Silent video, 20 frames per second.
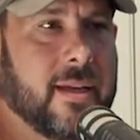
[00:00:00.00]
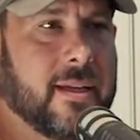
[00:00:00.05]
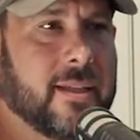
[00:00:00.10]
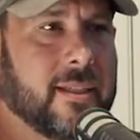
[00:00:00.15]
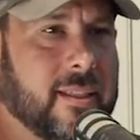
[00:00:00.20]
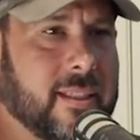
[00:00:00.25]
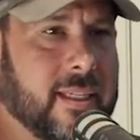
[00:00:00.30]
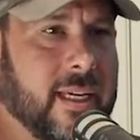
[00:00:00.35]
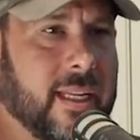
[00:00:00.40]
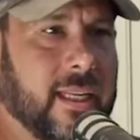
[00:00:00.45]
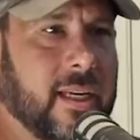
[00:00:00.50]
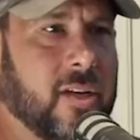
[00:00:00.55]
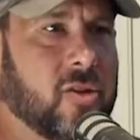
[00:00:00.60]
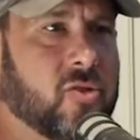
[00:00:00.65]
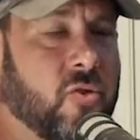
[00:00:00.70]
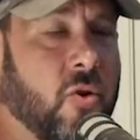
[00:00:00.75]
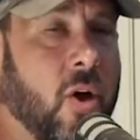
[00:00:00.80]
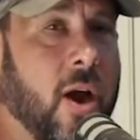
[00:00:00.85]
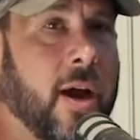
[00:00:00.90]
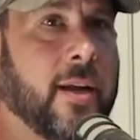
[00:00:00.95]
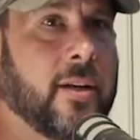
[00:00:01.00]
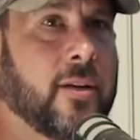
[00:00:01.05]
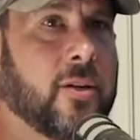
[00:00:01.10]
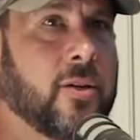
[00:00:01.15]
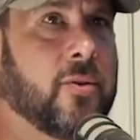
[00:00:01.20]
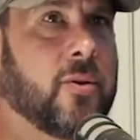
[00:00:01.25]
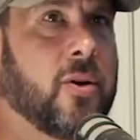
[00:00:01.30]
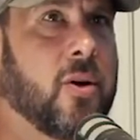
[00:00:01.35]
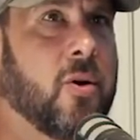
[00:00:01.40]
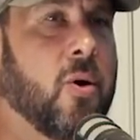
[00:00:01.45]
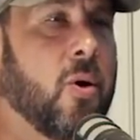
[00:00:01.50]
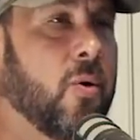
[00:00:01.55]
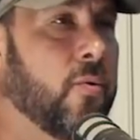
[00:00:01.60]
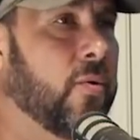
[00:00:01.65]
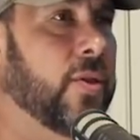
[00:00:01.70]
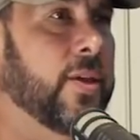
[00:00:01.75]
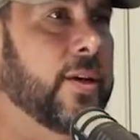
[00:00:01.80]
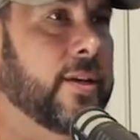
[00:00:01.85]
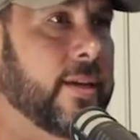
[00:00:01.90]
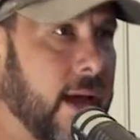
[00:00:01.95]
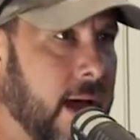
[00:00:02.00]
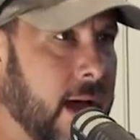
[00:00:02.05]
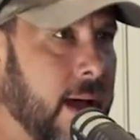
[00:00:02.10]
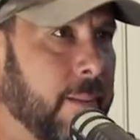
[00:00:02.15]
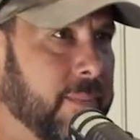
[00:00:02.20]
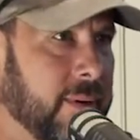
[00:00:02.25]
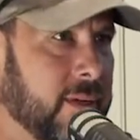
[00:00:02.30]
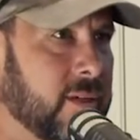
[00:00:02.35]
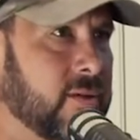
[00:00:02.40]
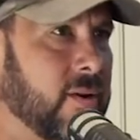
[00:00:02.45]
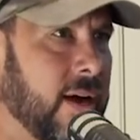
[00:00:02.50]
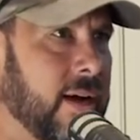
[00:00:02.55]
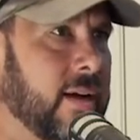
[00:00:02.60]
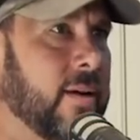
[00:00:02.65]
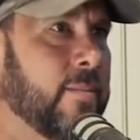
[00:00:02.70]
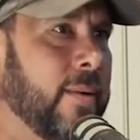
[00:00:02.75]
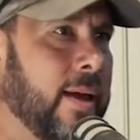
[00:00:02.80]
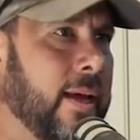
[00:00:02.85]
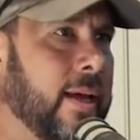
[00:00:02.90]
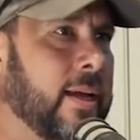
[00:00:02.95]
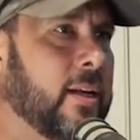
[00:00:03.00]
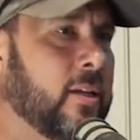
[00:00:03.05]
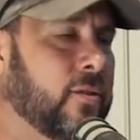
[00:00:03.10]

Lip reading: silly, trying to go over the top and trying to make it